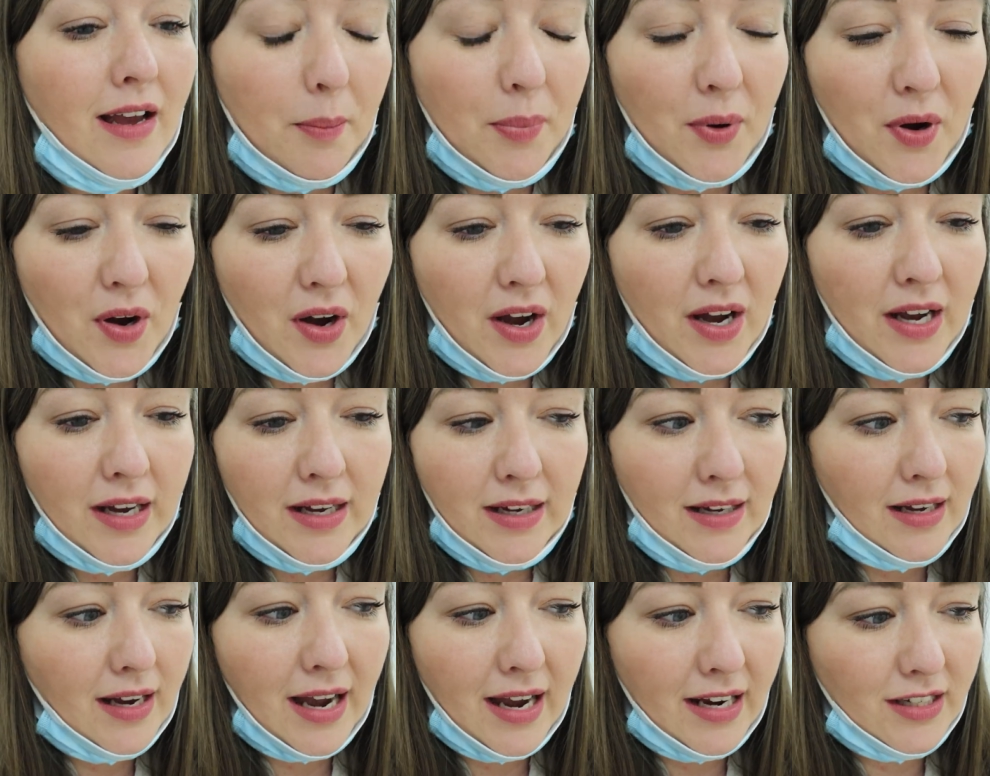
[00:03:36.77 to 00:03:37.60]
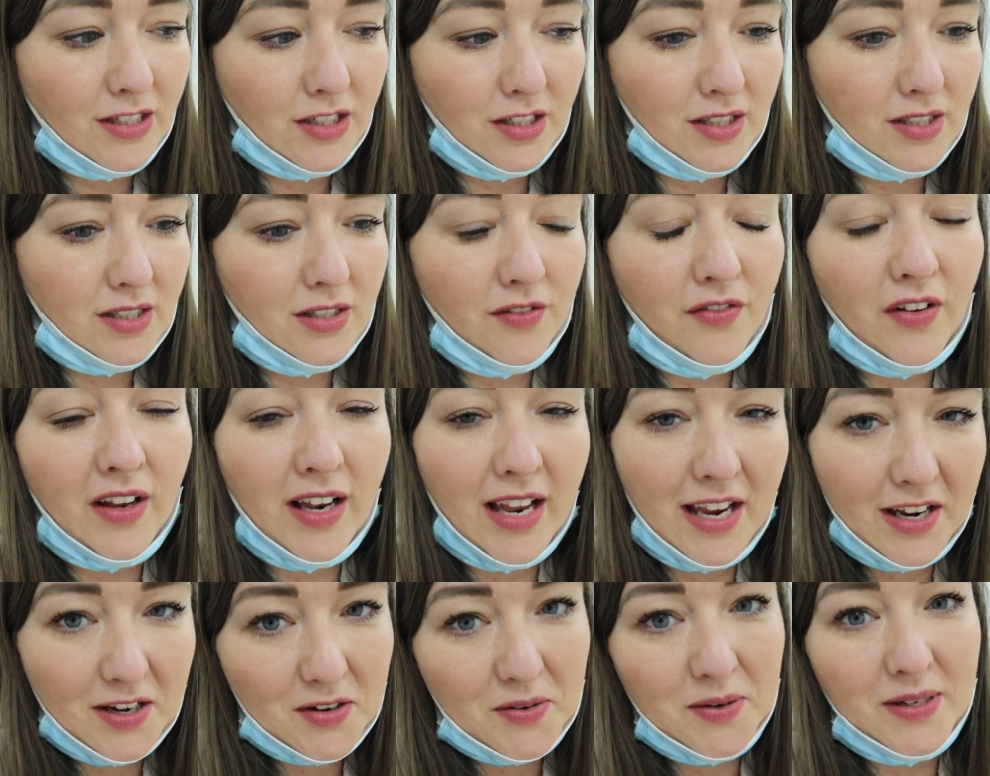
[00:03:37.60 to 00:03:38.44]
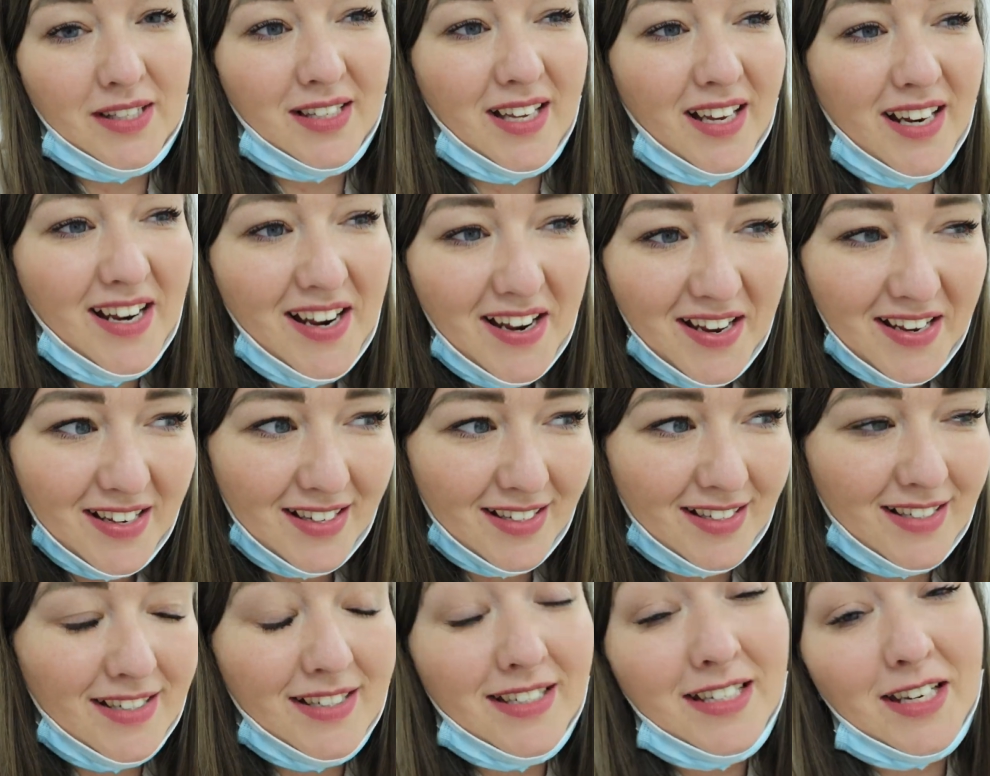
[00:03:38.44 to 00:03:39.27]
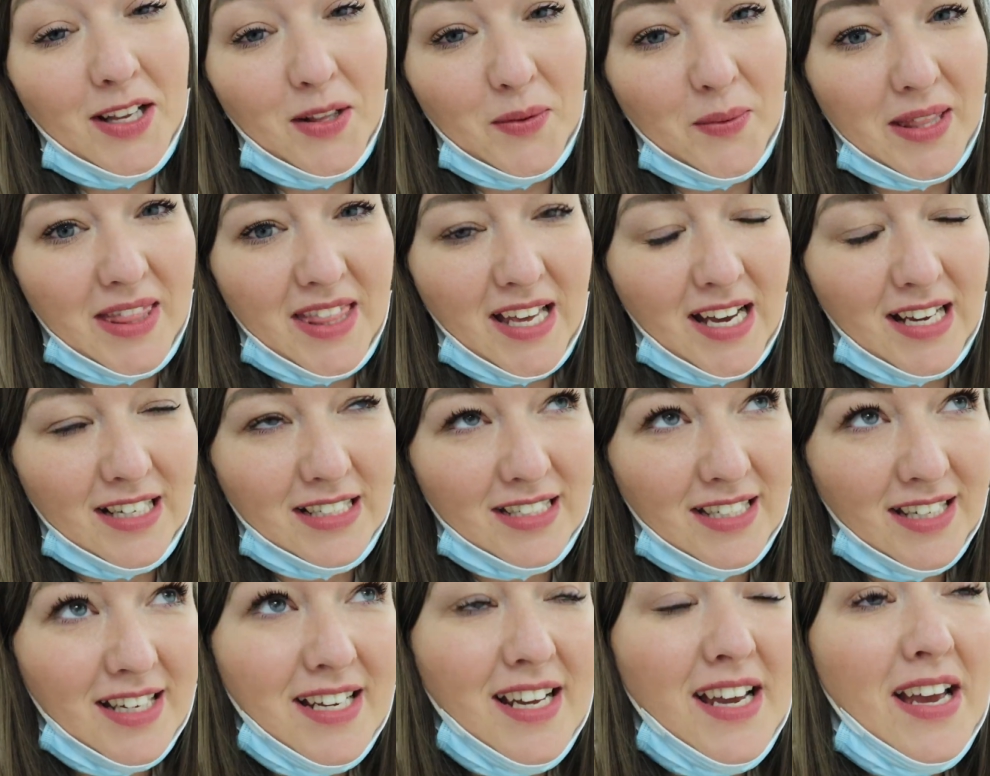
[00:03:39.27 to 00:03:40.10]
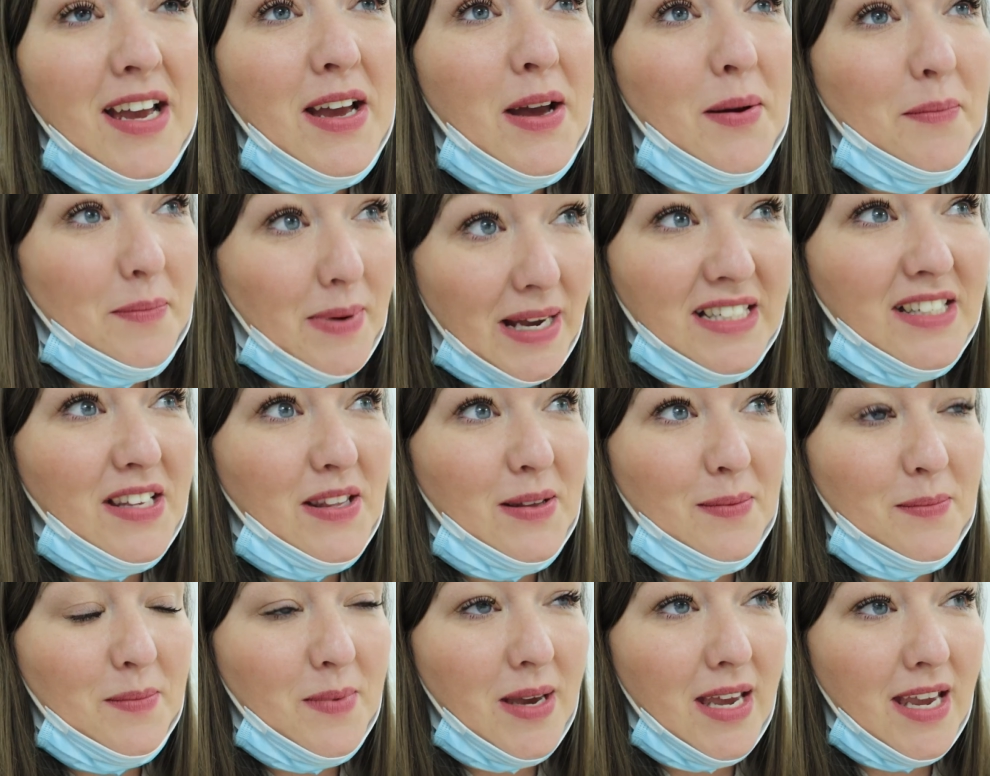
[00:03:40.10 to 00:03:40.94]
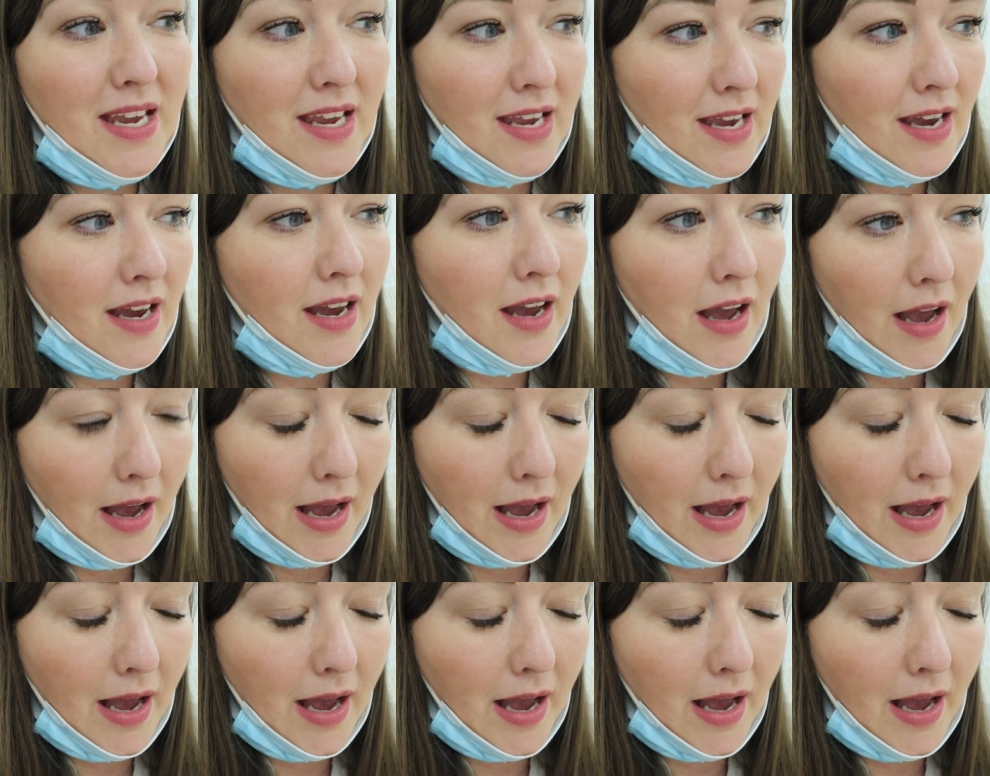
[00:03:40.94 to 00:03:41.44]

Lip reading: but I just feel like Chris can deal with that better than me.